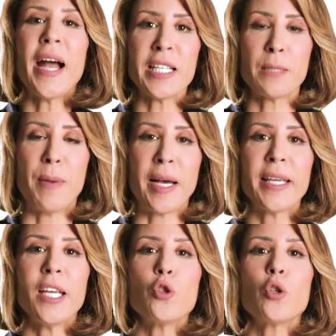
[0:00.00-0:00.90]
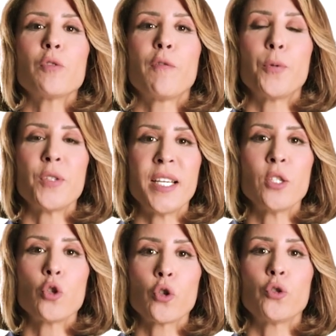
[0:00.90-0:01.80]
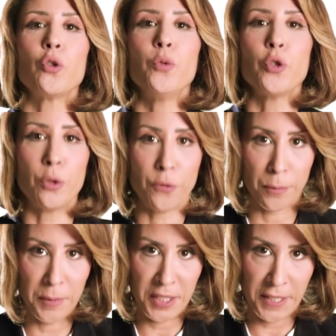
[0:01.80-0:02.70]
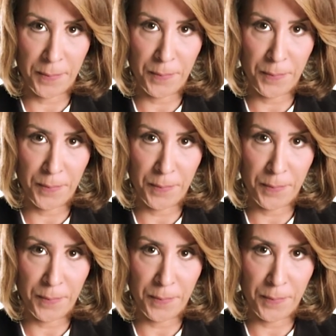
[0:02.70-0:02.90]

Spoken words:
us back in terms of percentage contribution from media.